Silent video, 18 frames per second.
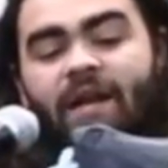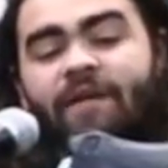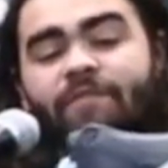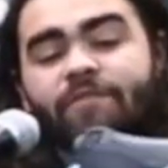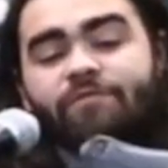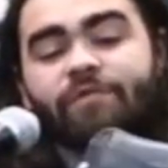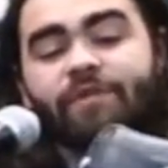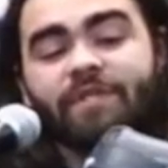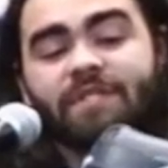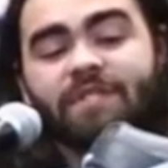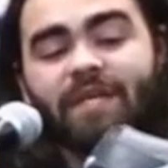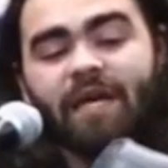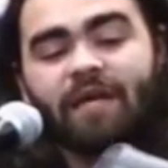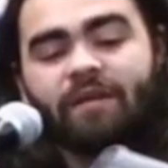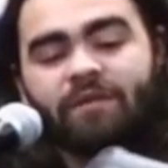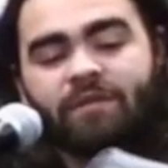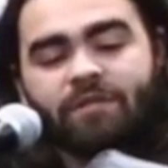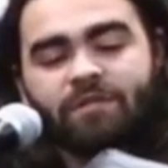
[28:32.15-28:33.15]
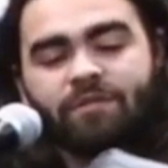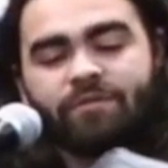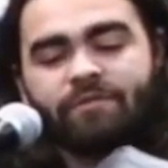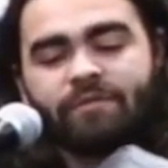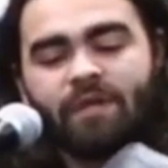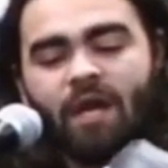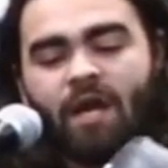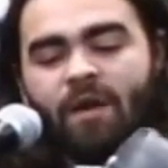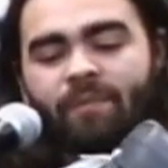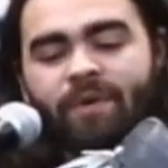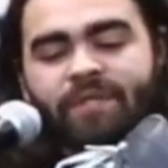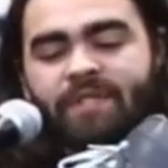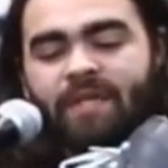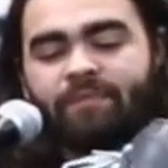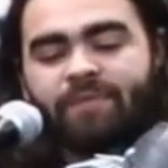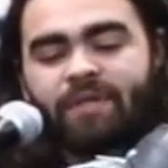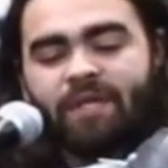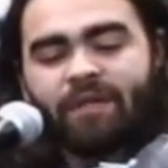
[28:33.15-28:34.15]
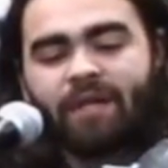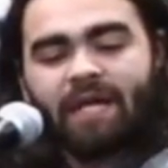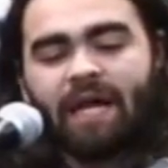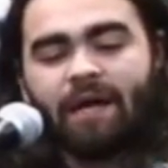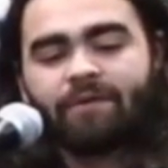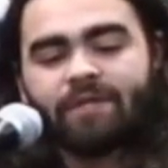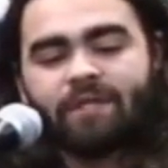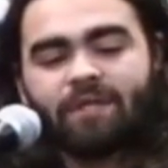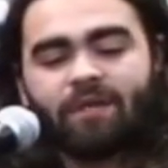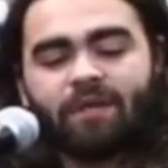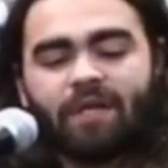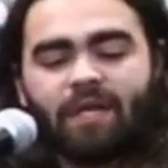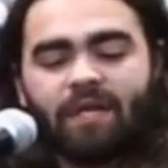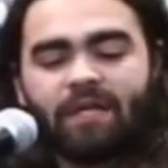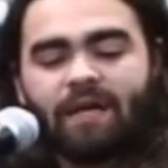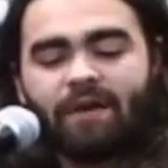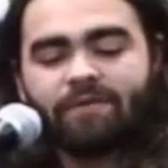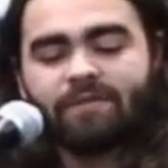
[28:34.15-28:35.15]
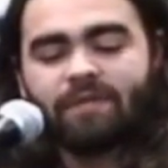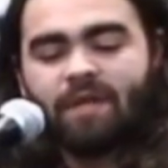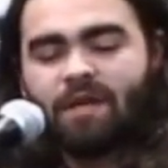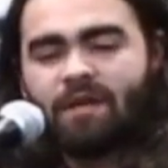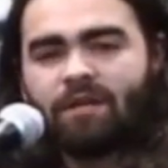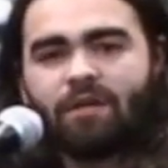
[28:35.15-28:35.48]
never really skated these shoes but same thing like i was a young kid and i was